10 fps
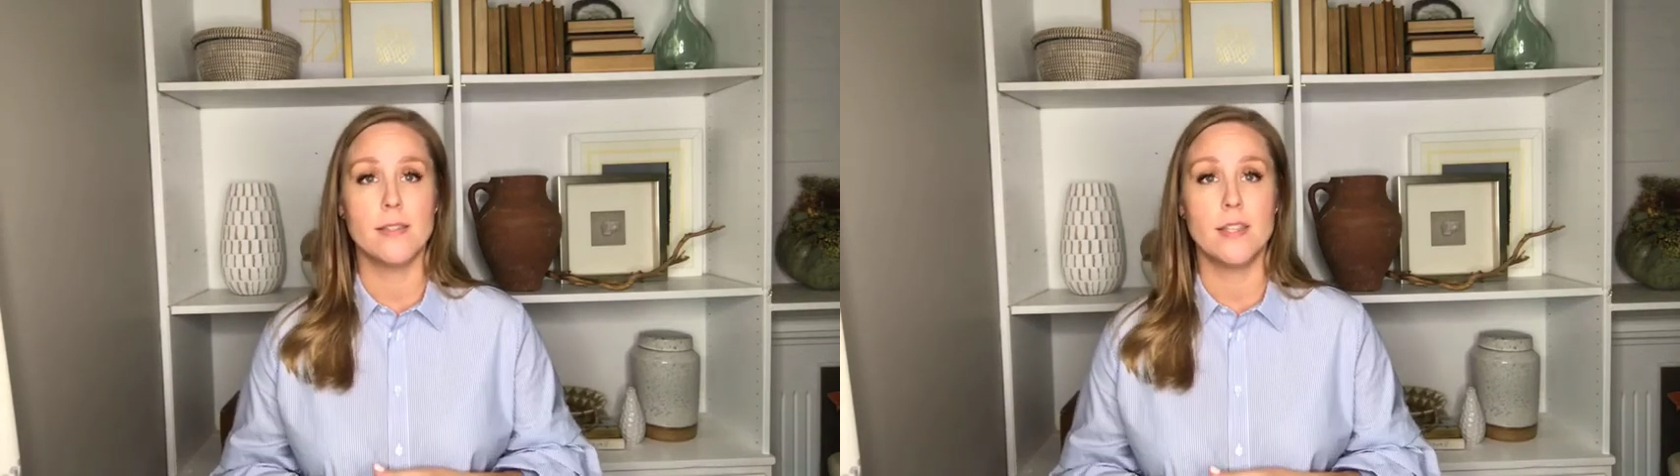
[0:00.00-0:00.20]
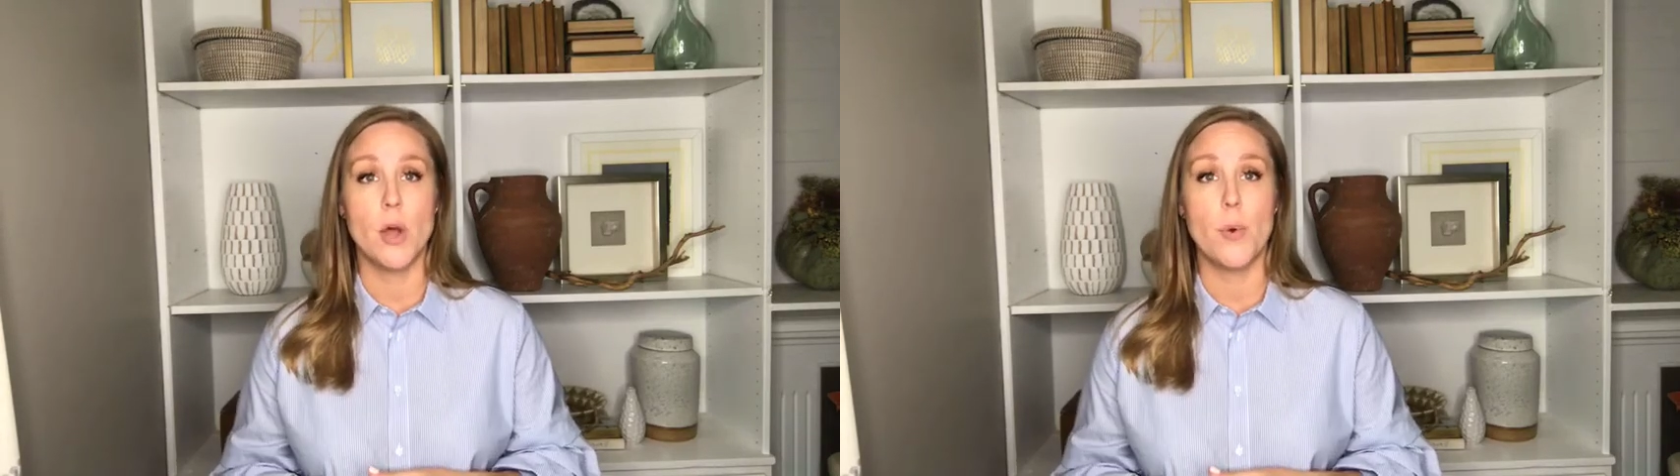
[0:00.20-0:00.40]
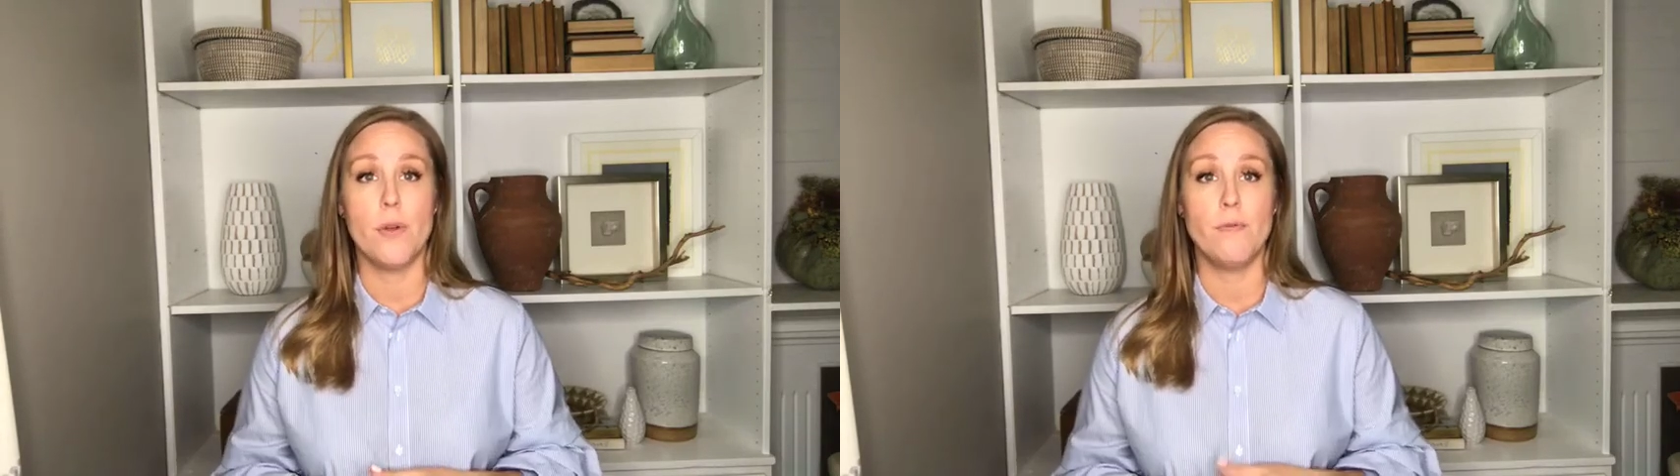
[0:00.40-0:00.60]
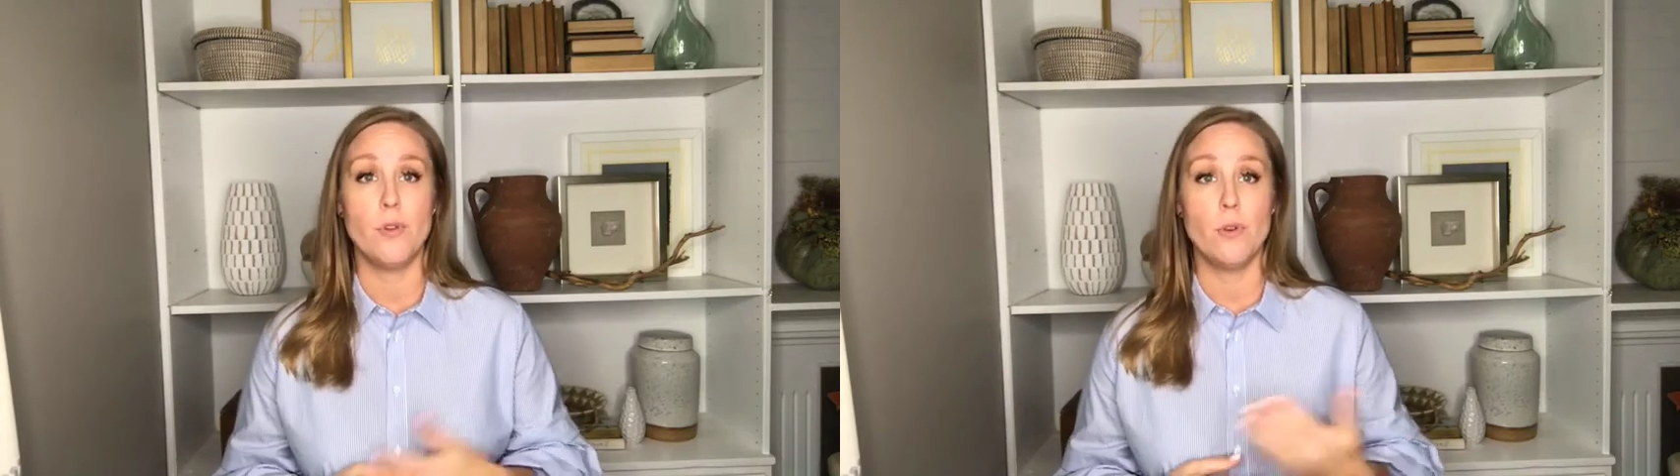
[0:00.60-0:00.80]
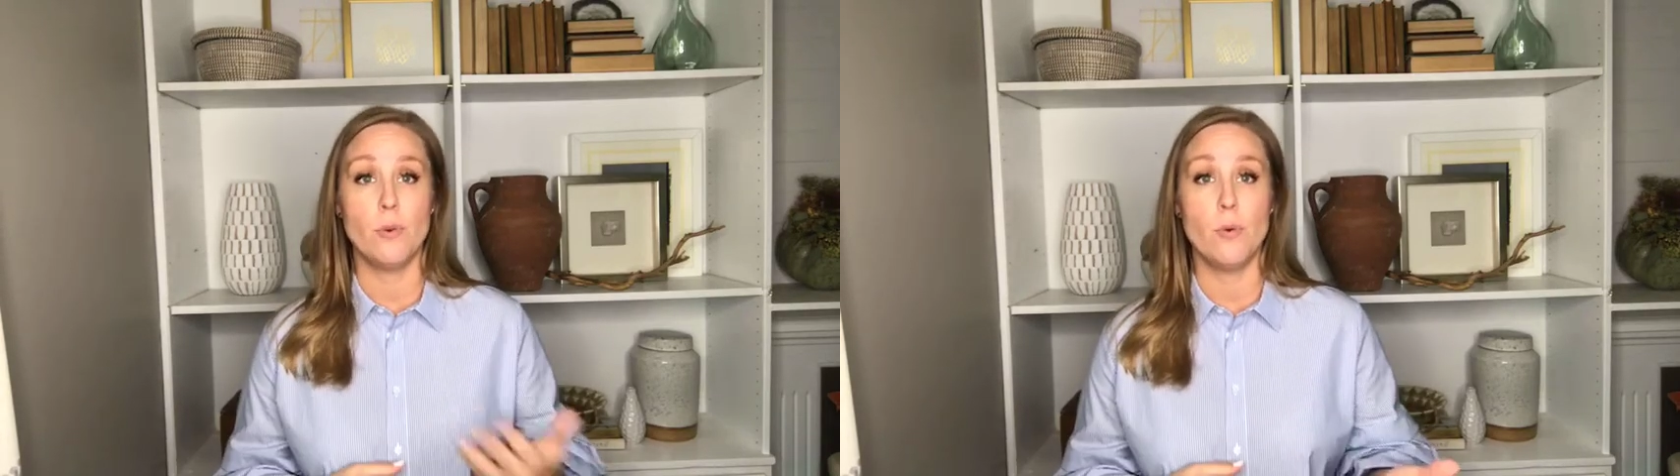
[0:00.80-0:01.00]
So if
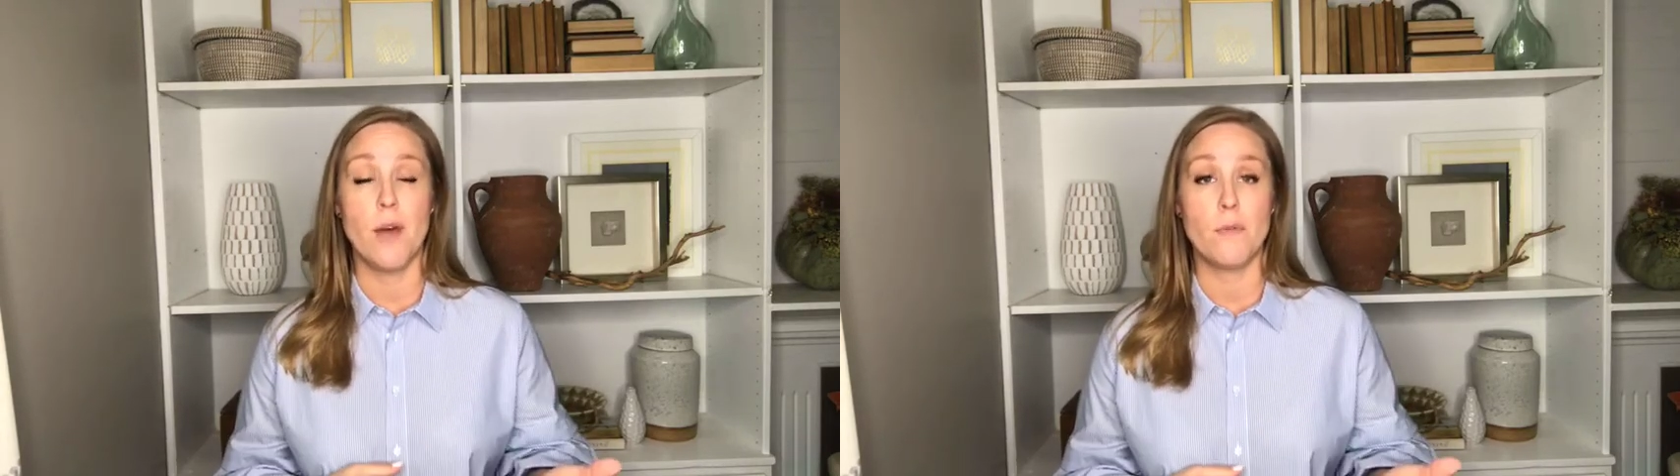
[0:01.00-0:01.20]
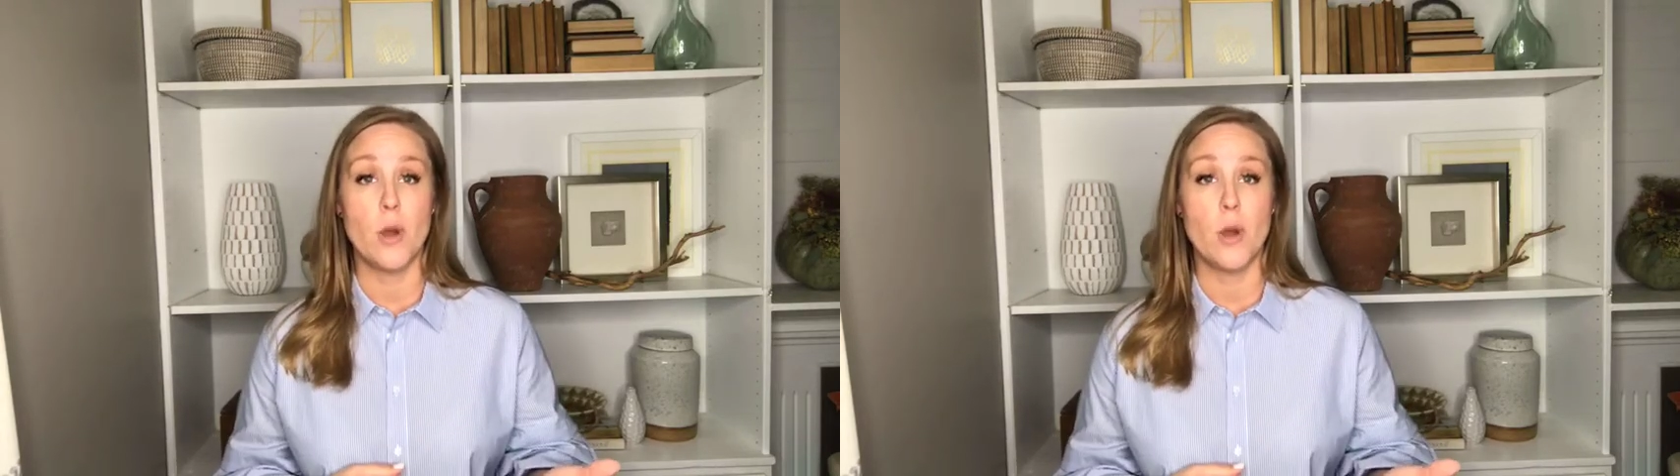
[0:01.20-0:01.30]
you have